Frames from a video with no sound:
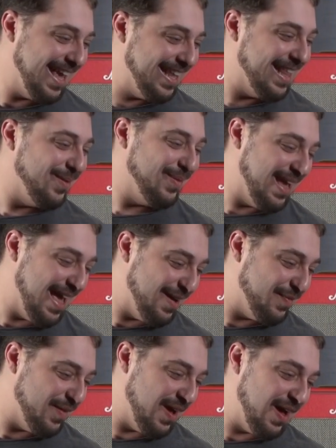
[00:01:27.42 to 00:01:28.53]
And then we
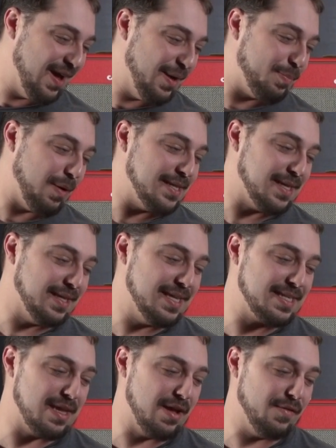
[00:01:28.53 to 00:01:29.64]
have a price on
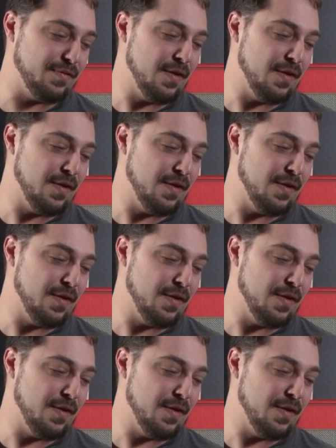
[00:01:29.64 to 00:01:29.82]
this of